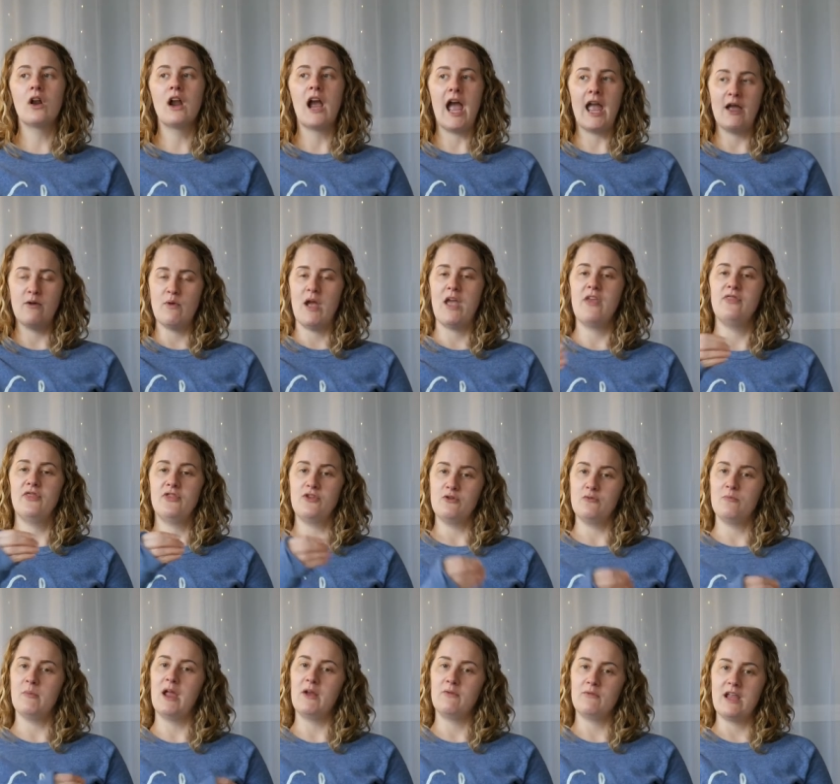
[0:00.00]
I went
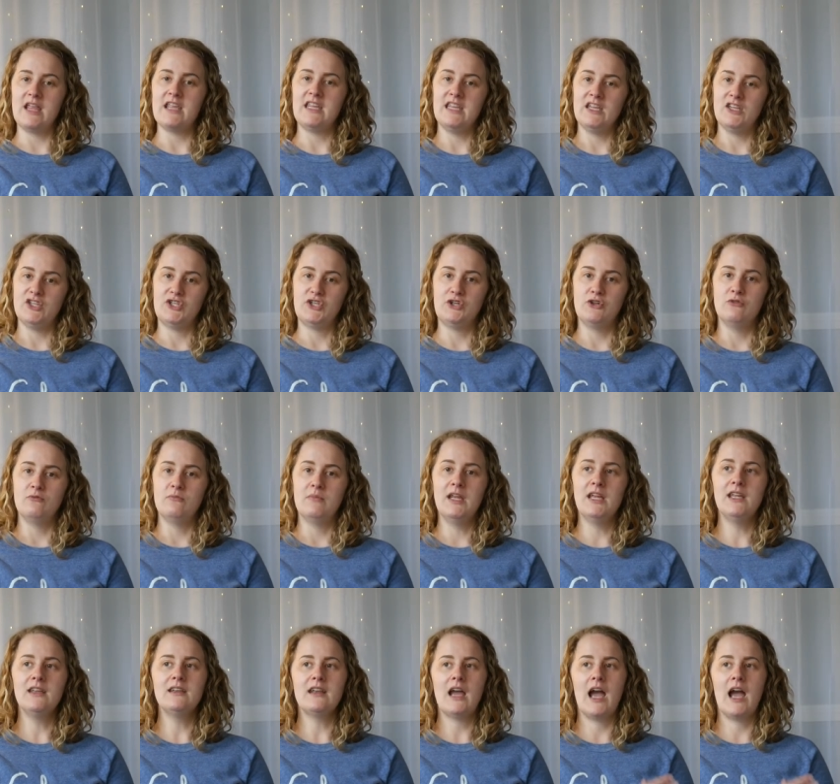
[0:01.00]
through my Reiki attunement,